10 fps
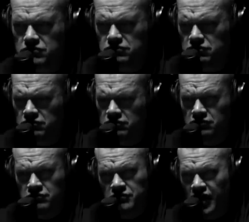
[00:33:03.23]
Yeah.
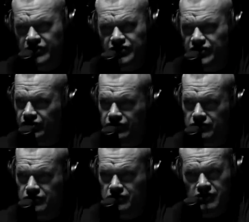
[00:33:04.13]
Mm, not true.
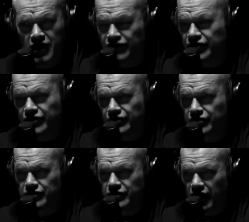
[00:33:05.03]
Not true,
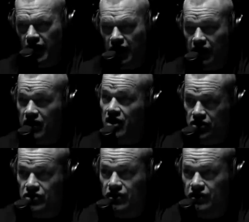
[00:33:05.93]
and not
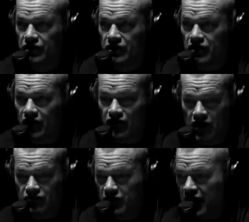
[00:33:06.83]
good. If
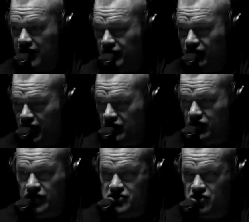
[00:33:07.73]
I have, if I
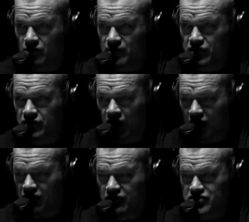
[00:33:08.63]
look at a SEAL platoon
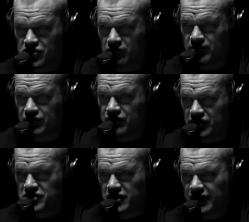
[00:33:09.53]
and the SEAL platoon
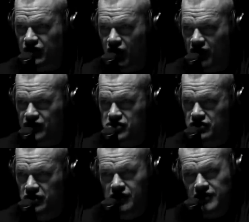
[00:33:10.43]
doesn't like their
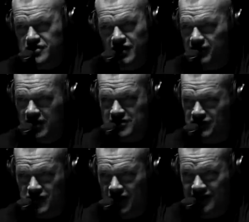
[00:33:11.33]
officer, that's not a
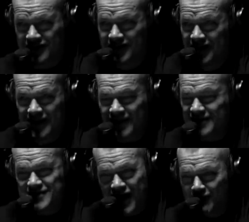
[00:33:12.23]
positive sign. Yeah, yeah that
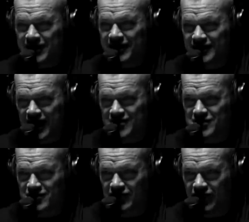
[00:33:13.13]
does not mean sense. that guy's a
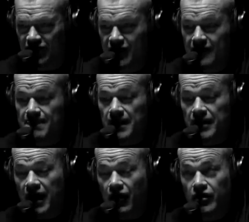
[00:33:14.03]
good leader. Yeah.
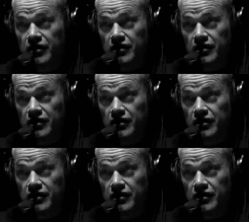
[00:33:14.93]
Now,